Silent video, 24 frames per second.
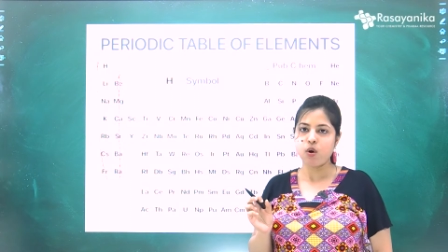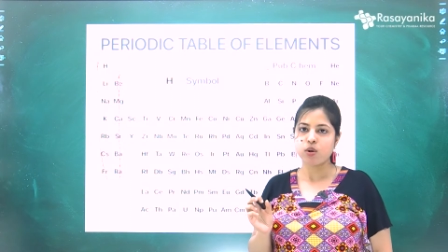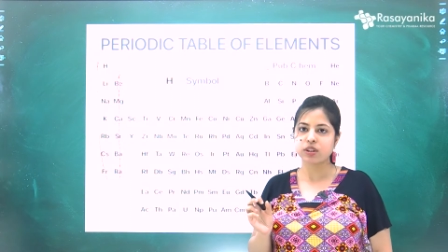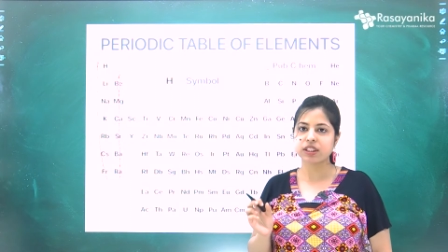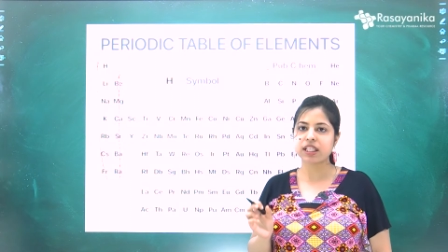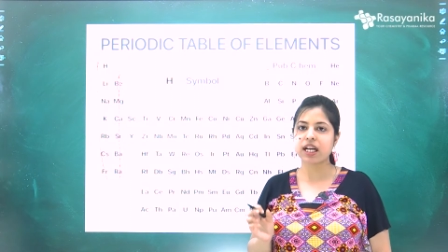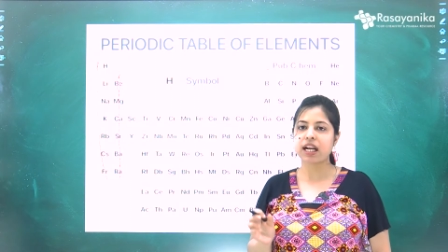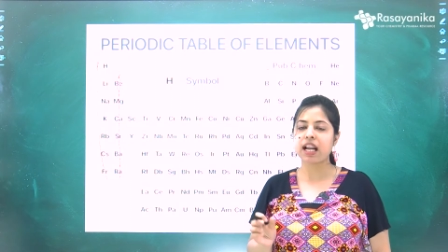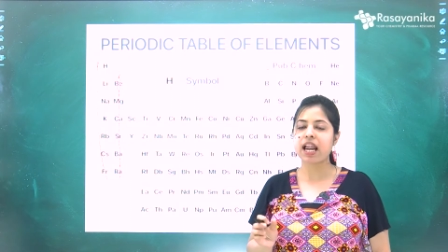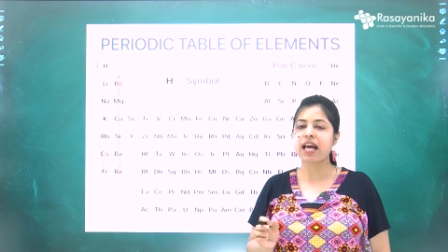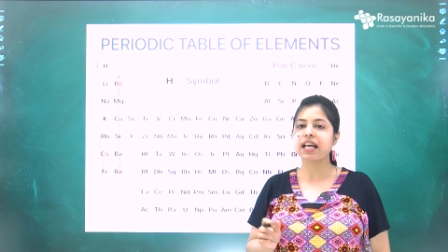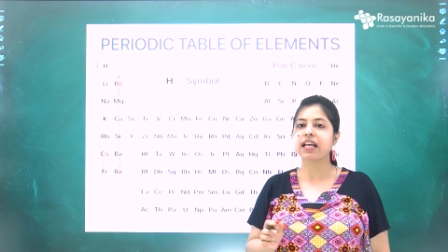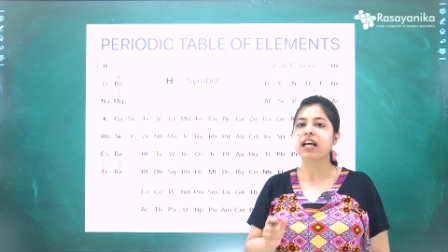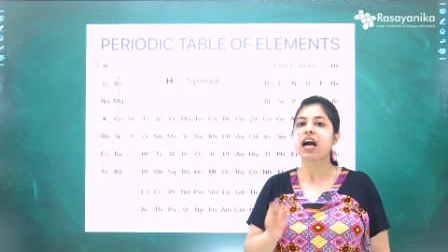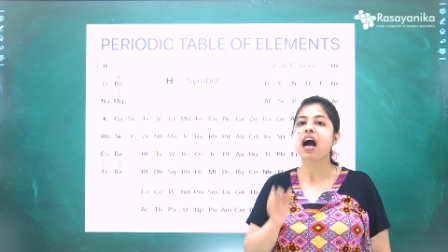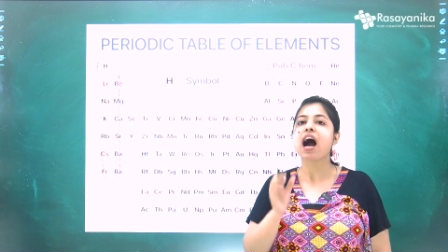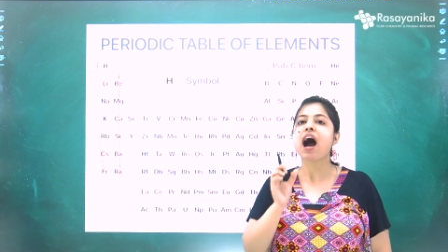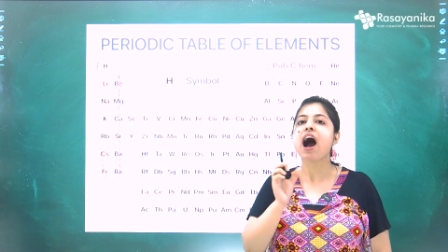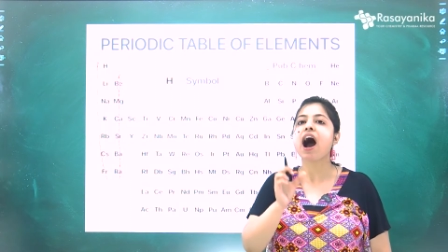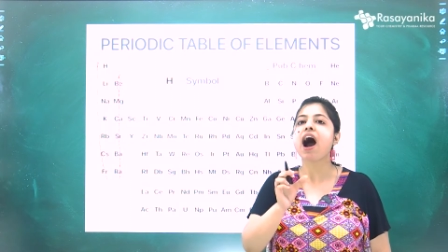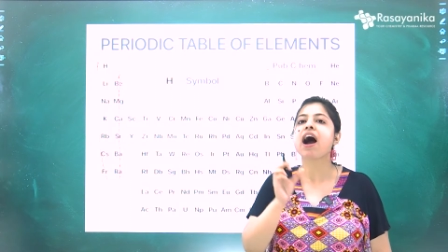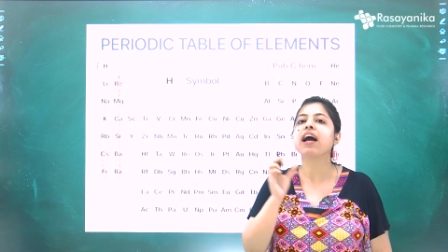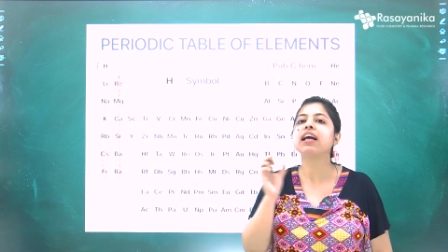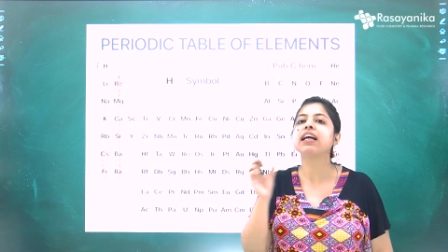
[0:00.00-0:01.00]
Like
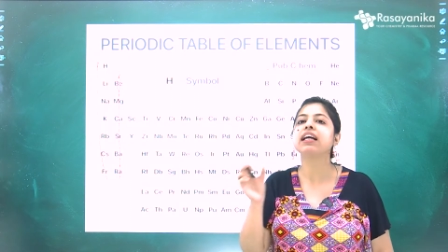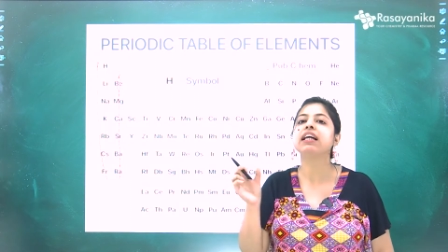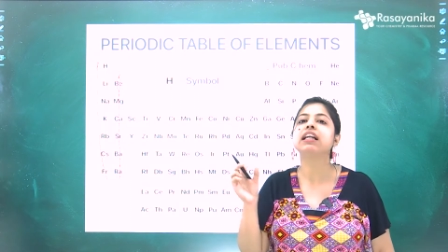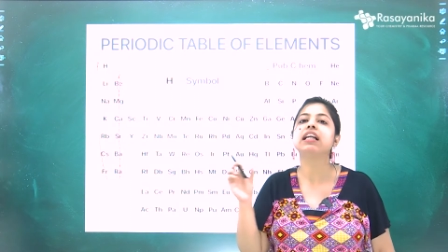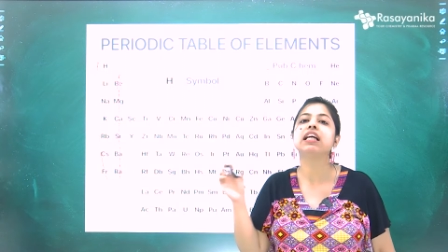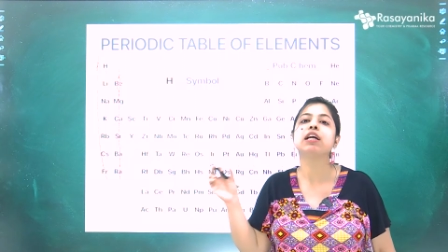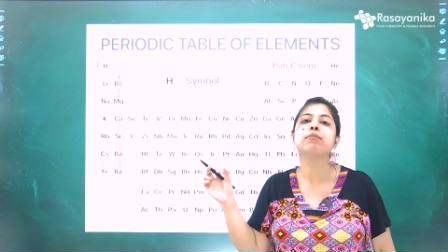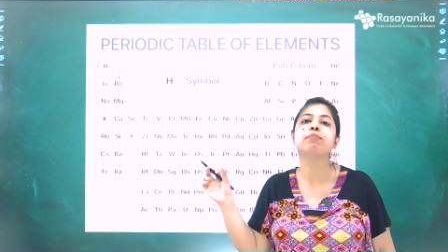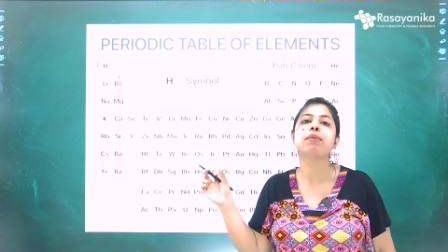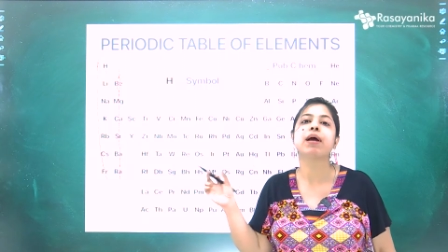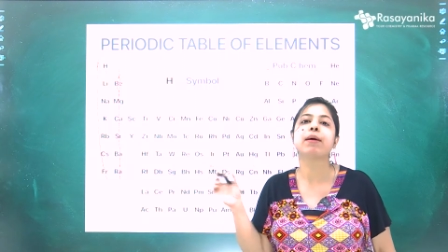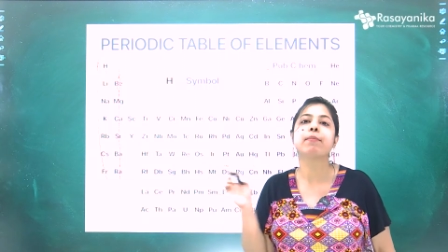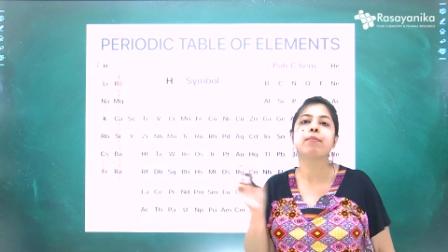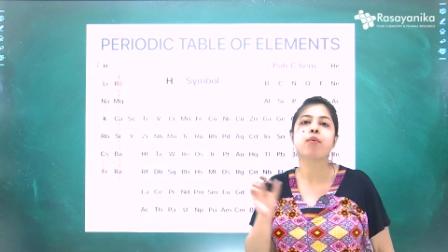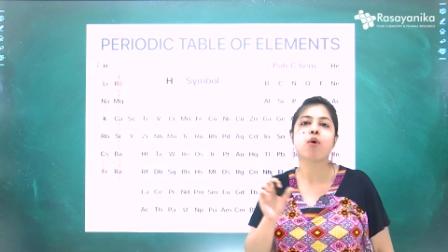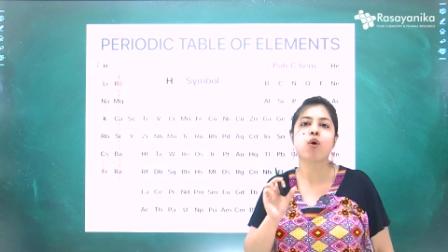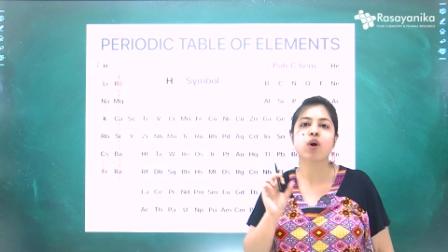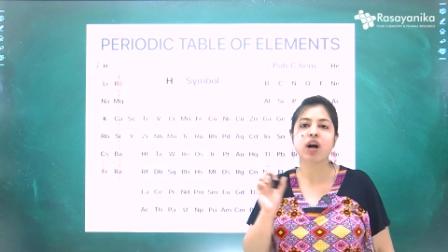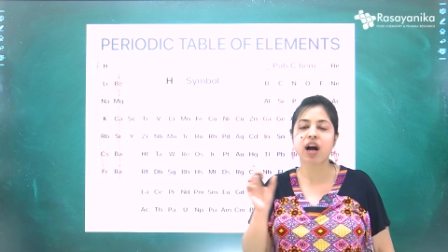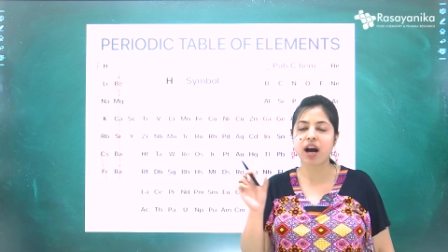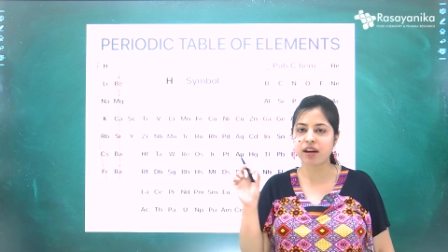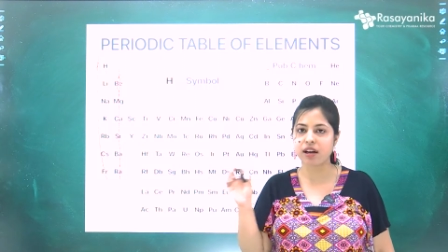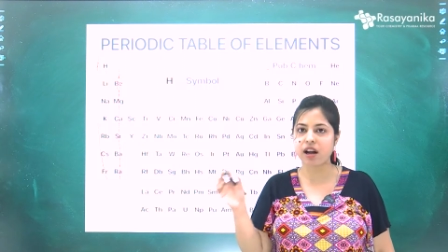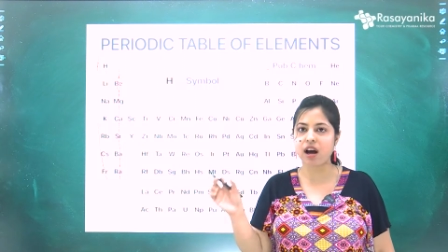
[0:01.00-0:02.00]
ha, hi, li, be,
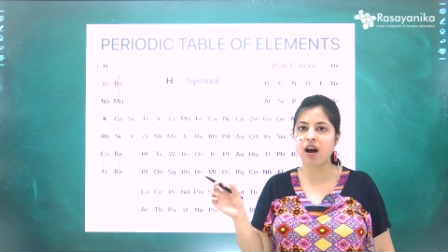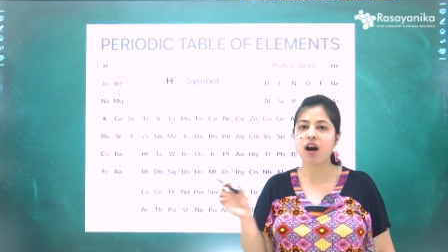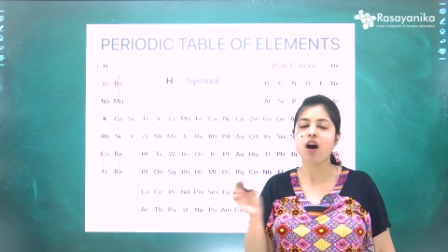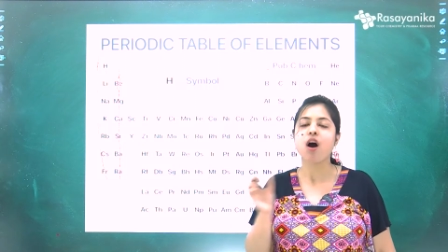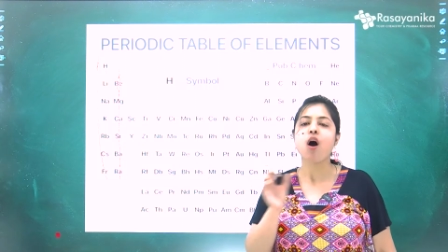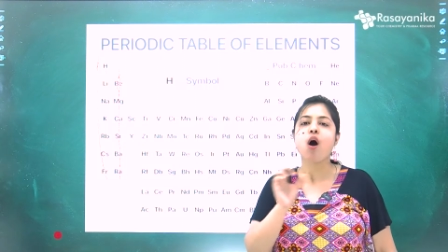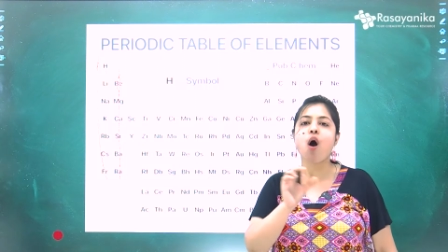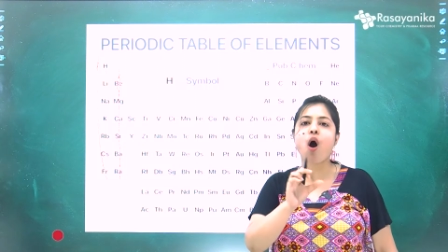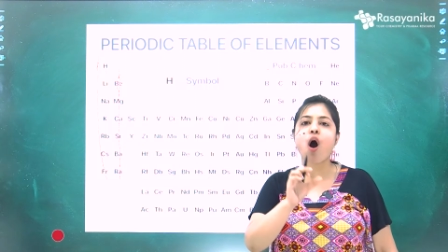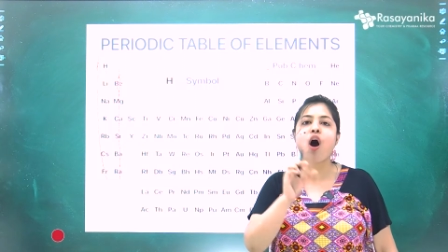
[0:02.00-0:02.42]
bo, kana,